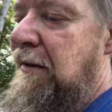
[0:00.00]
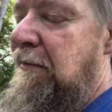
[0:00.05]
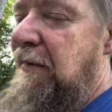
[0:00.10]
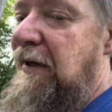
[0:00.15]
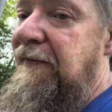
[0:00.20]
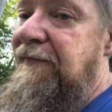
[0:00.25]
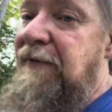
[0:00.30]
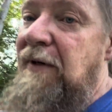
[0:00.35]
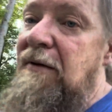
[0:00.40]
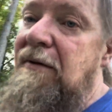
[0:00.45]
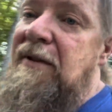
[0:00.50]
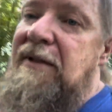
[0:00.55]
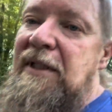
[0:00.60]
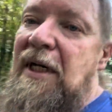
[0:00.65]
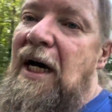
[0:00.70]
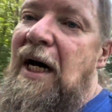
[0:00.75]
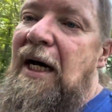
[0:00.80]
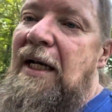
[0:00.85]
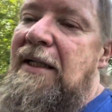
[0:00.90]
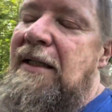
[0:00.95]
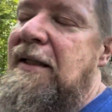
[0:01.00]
My phone's hot.